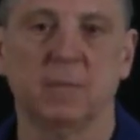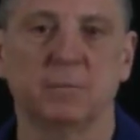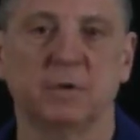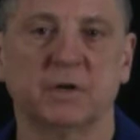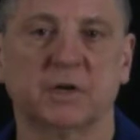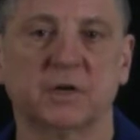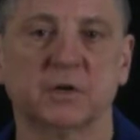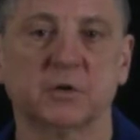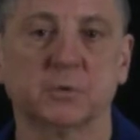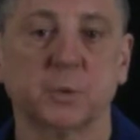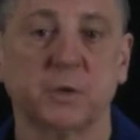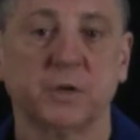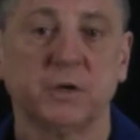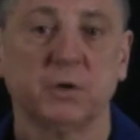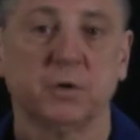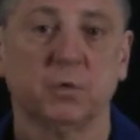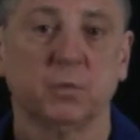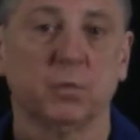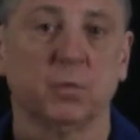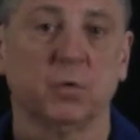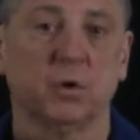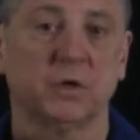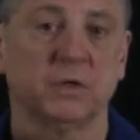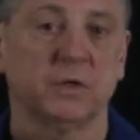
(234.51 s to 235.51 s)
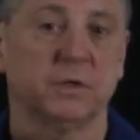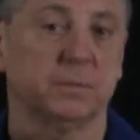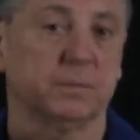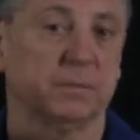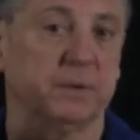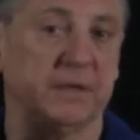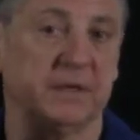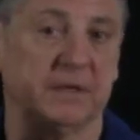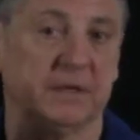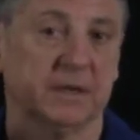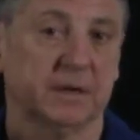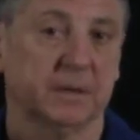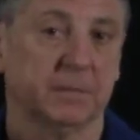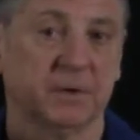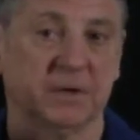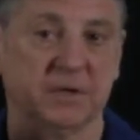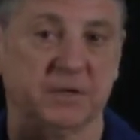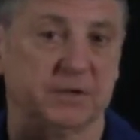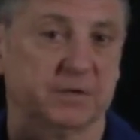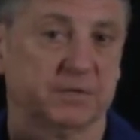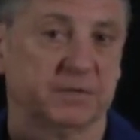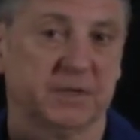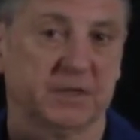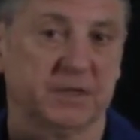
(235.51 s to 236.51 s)
because we don't want to pick a
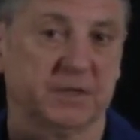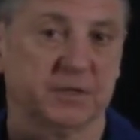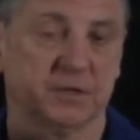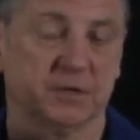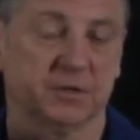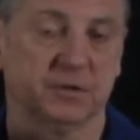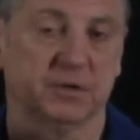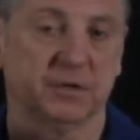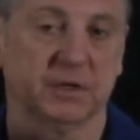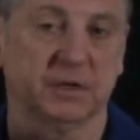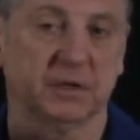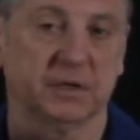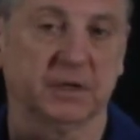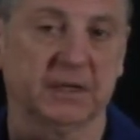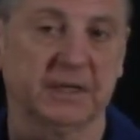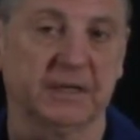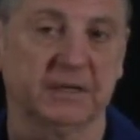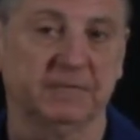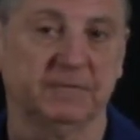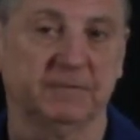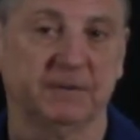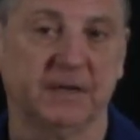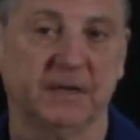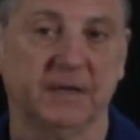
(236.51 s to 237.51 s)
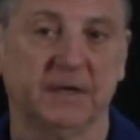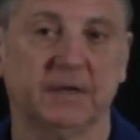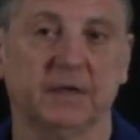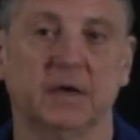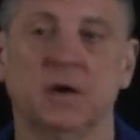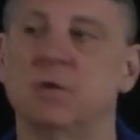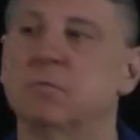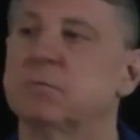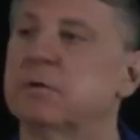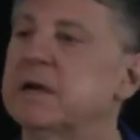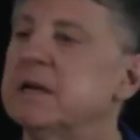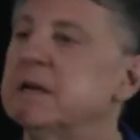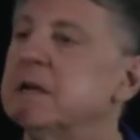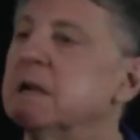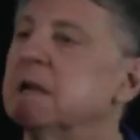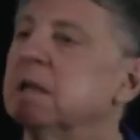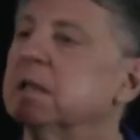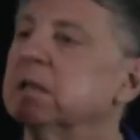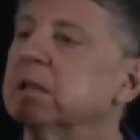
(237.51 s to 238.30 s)
bunch of things that are nearly infinite, right?